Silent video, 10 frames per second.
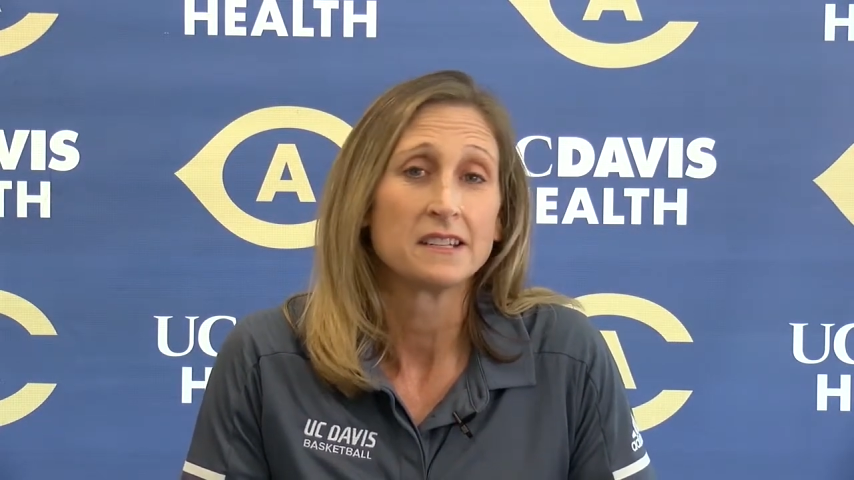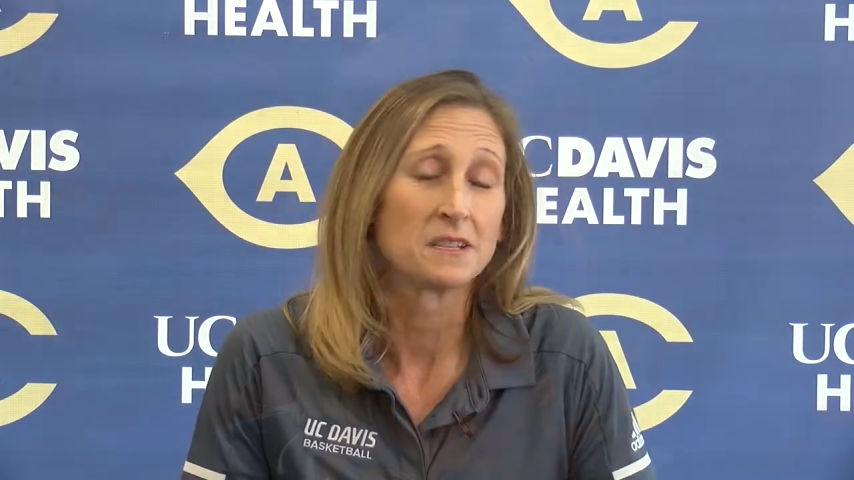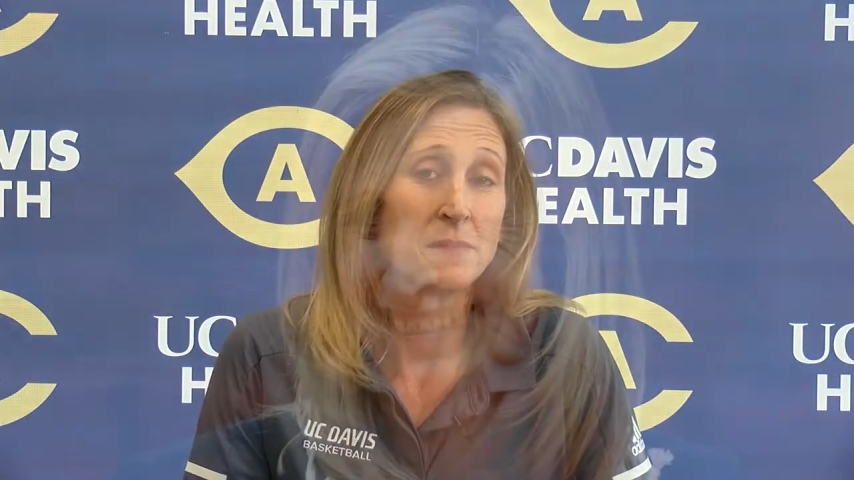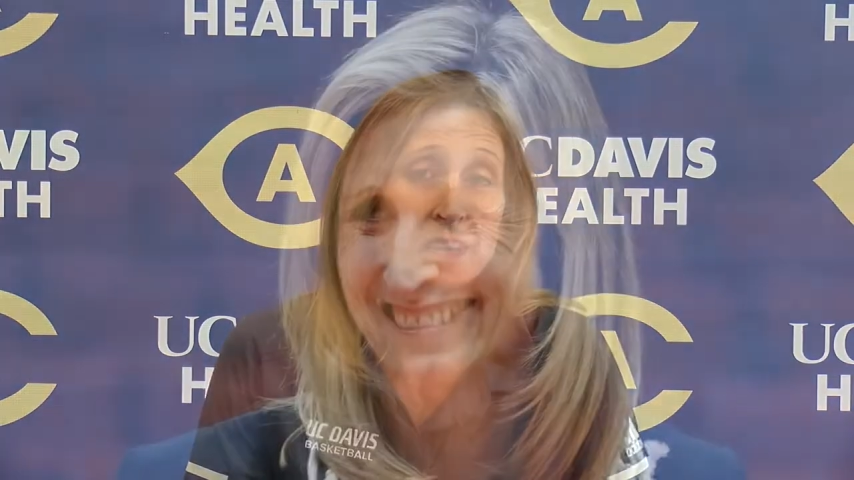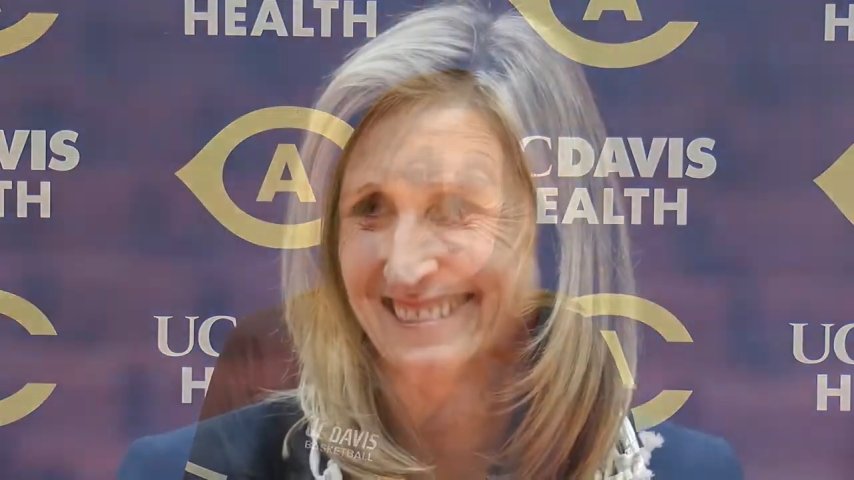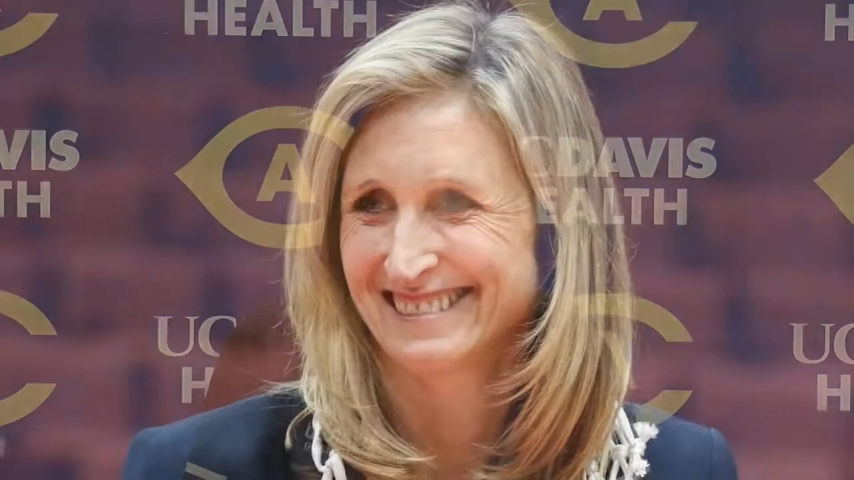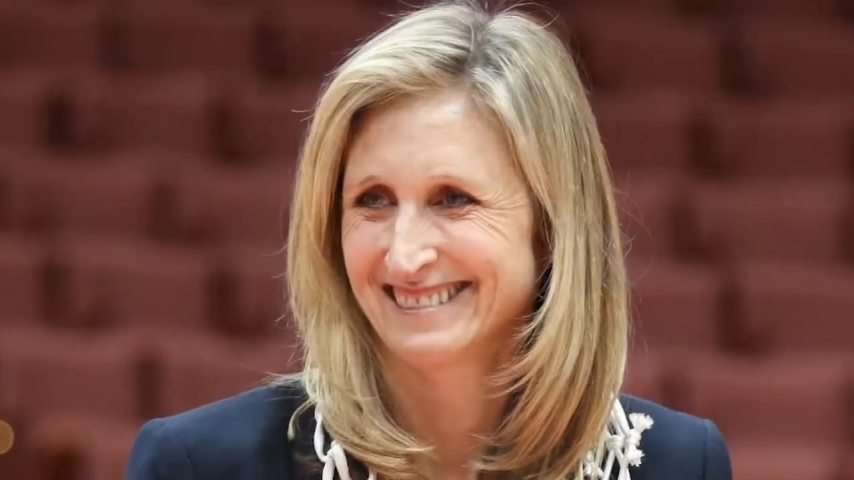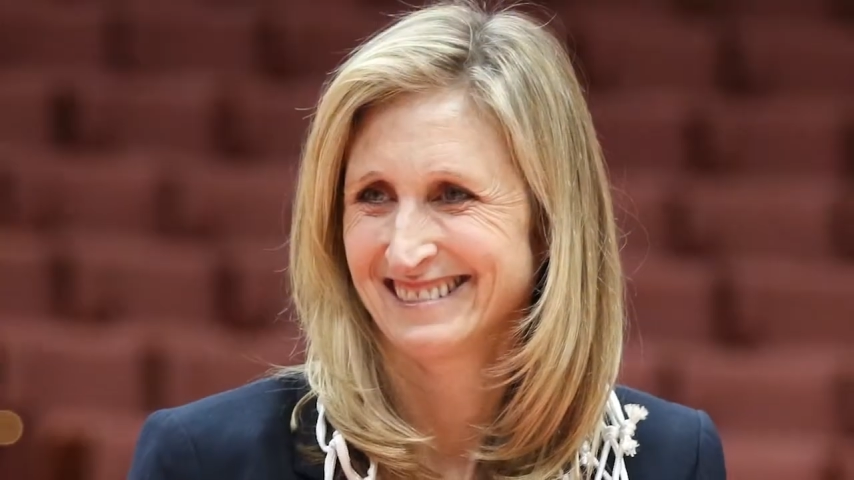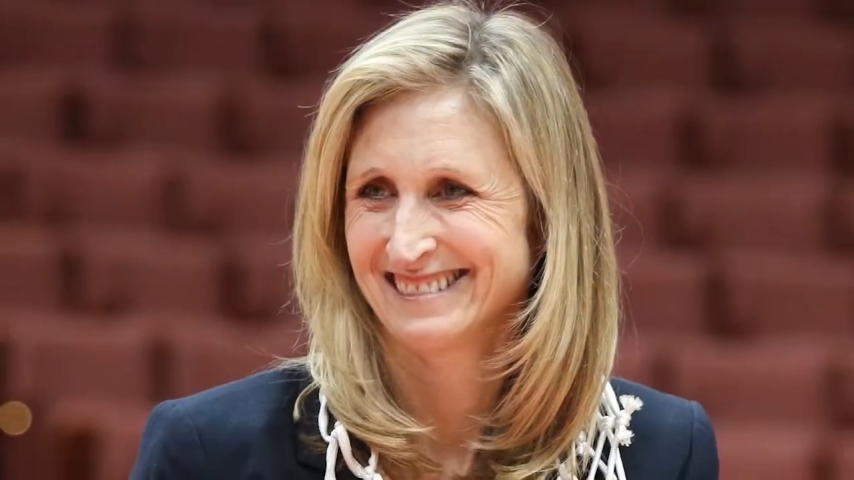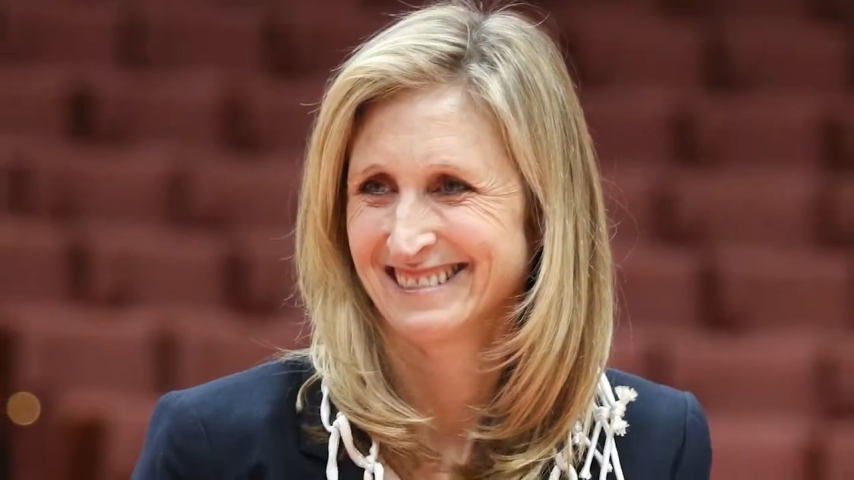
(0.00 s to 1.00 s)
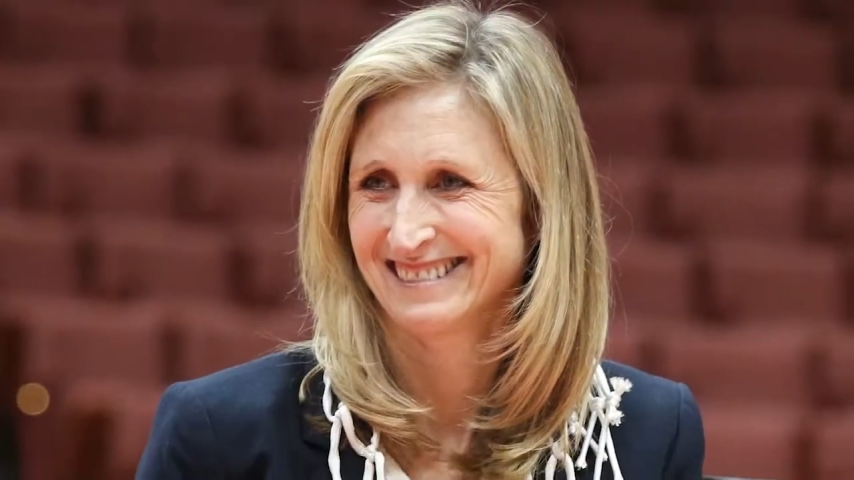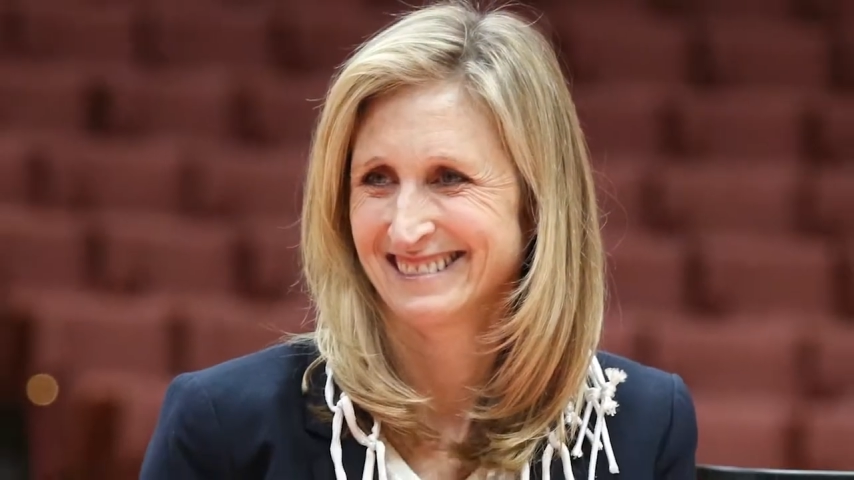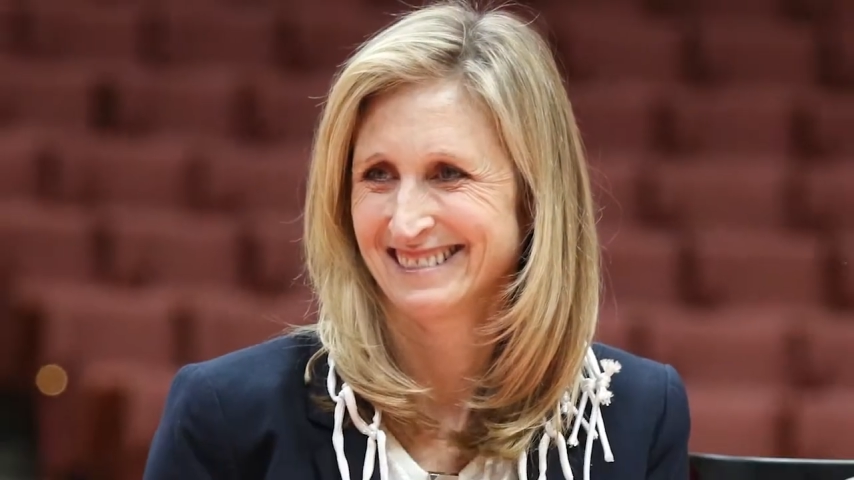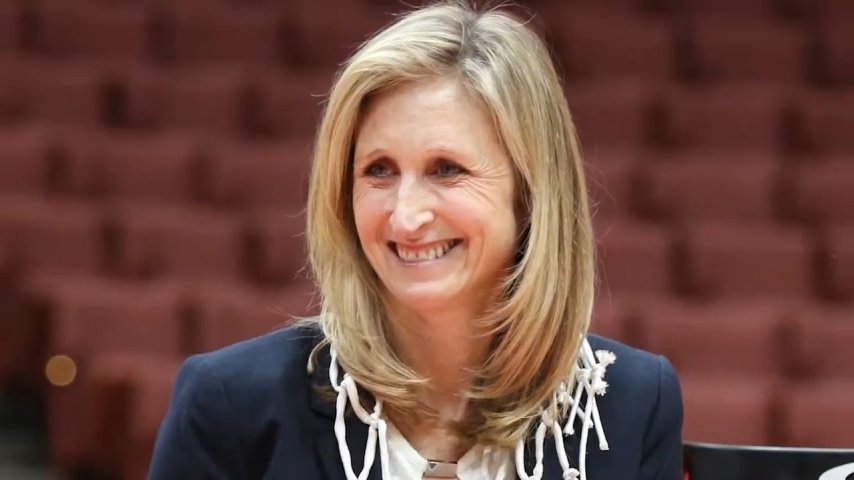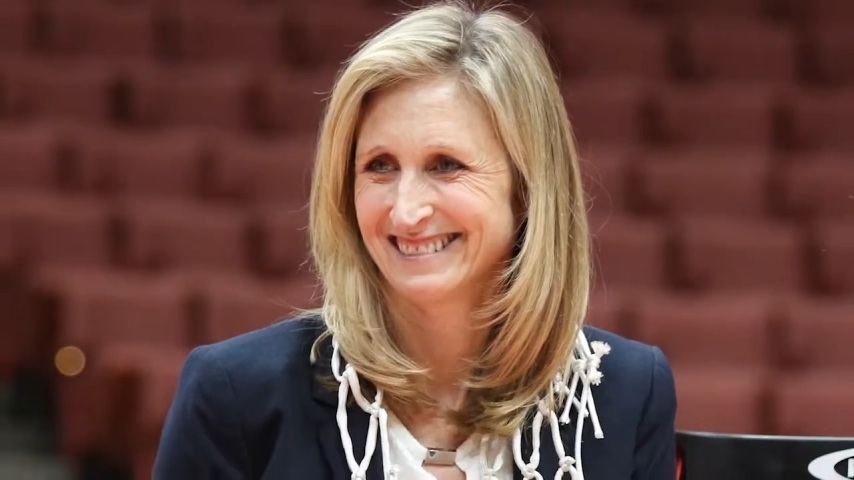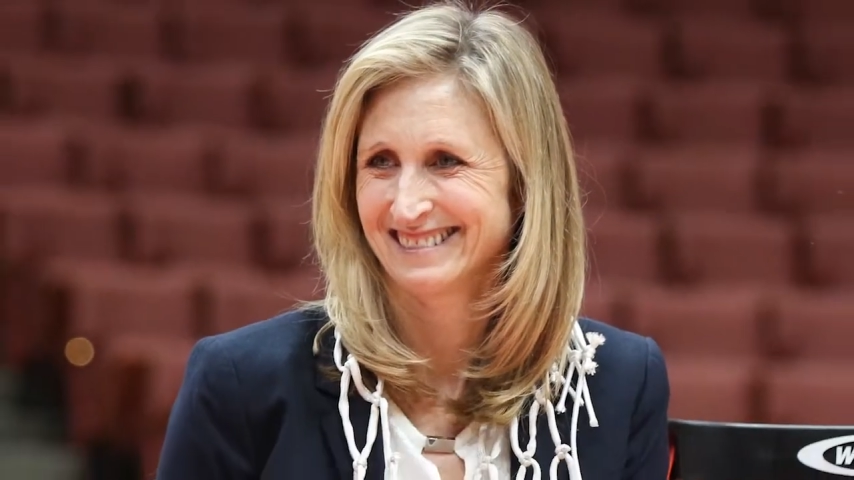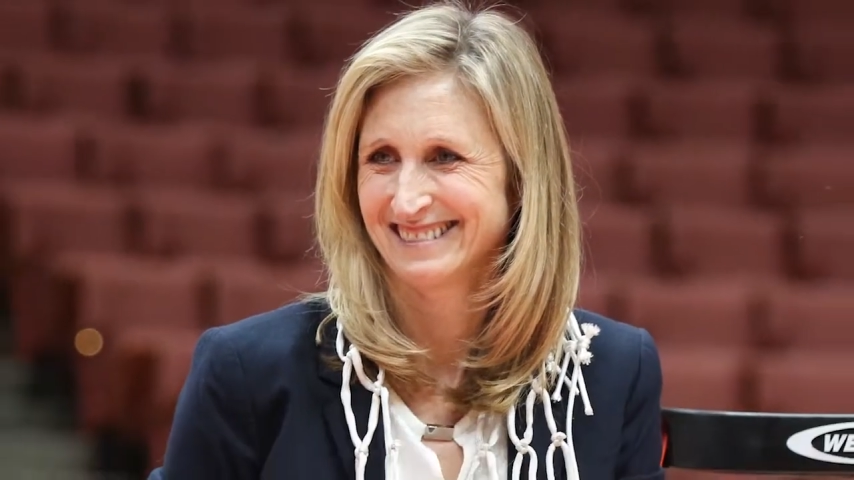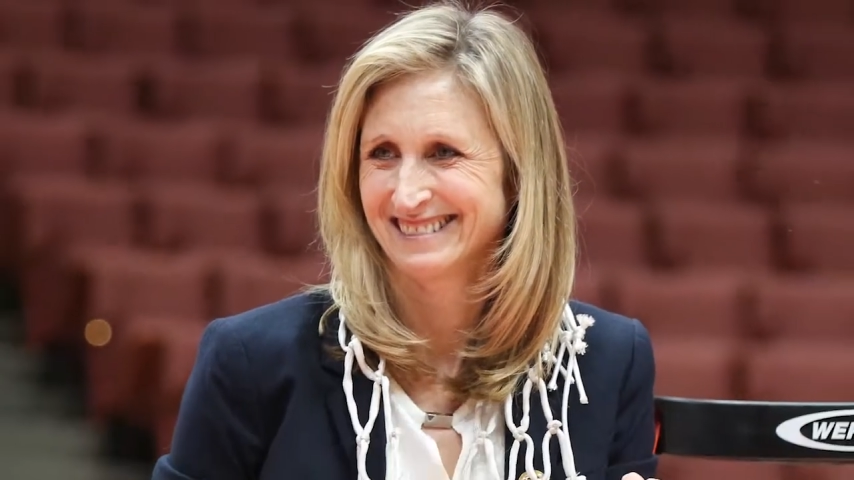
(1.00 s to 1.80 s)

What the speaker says: to make sure that you are successful